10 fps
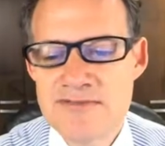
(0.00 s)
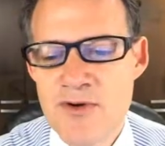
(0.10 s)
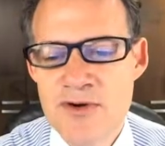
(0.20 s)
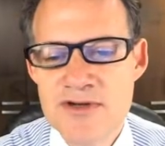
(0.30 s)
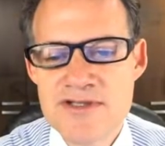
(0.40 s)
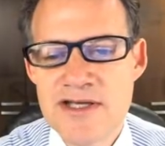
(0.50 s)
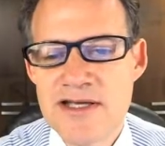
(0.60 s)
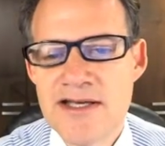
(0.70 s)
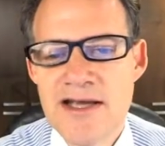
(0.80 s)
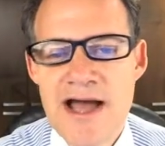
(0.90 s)
Of course,
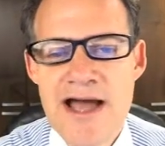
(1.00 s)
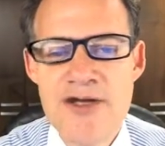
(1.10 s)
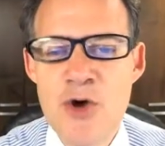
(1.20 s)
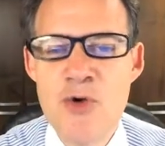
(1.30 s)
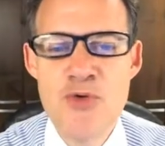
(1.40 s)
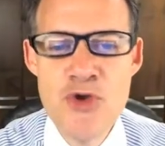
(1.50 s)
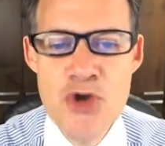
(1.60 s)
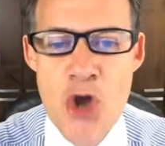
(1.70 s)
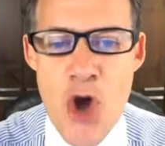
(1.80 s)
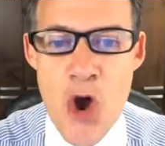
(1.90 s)
I don't
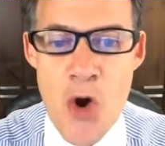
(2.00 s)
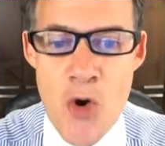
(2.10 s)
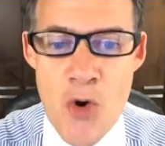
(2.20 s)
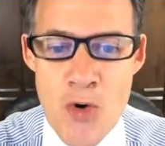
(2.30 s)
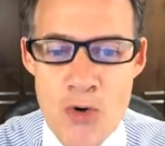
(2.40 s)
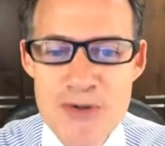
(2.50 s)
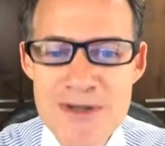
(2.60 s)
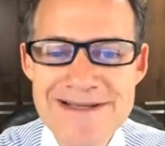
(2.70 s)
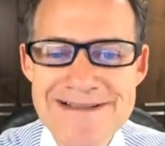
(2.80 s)
know